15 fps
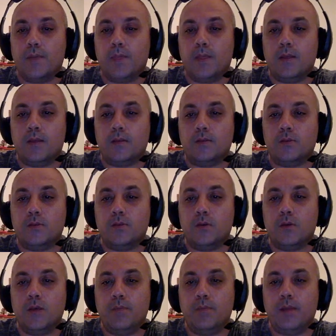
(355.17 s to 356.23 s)
So
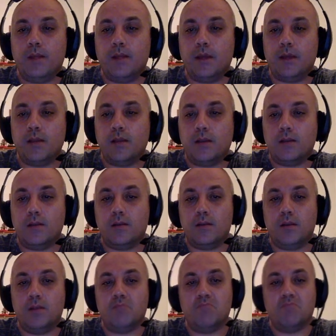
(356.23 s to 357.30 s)
he played knight
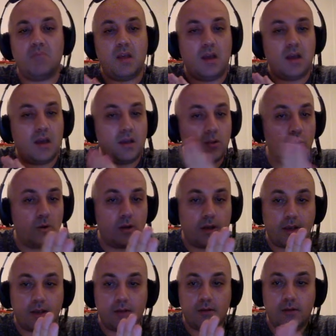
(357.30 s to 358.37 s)
a3. I don't
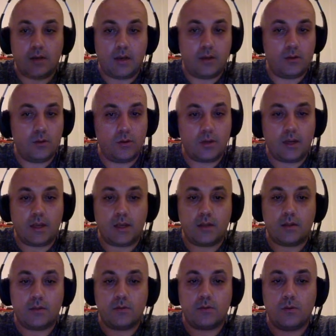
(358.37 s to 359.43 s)
like it. I don't like it
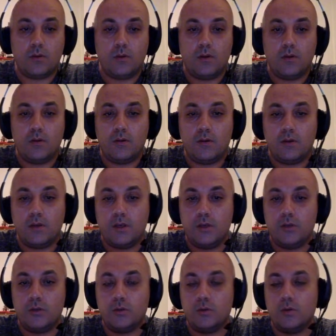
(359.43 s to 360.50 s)
at all. He
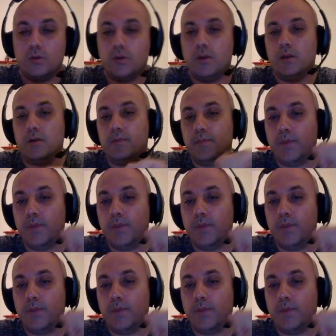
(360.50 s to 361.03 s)
should go here.